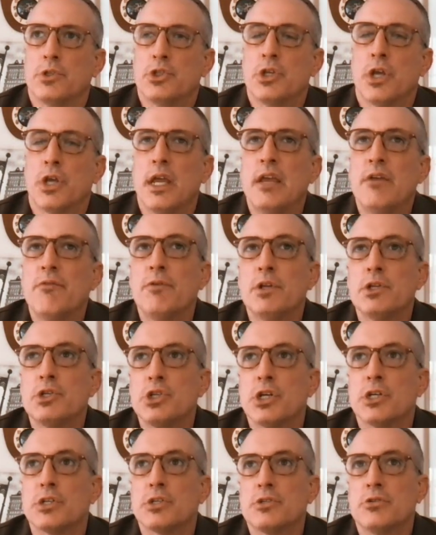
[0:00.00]
Even
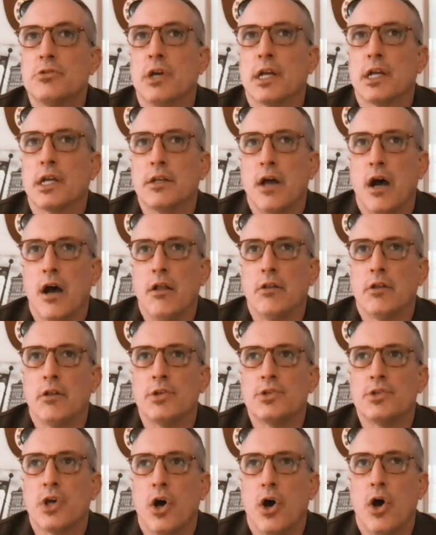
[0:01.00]
just to
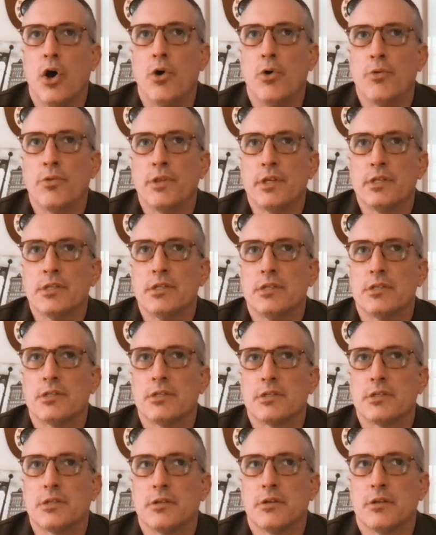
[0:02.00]
acknowledge, oh, this
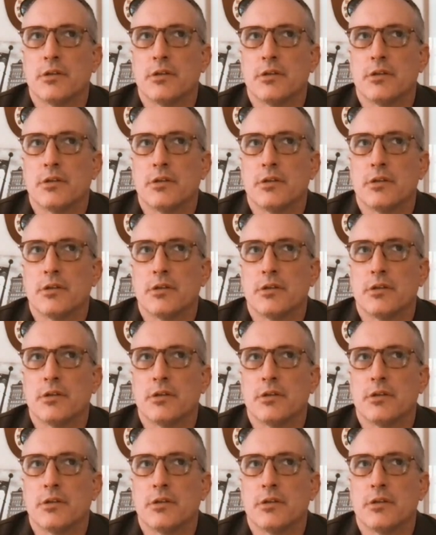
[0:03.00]
is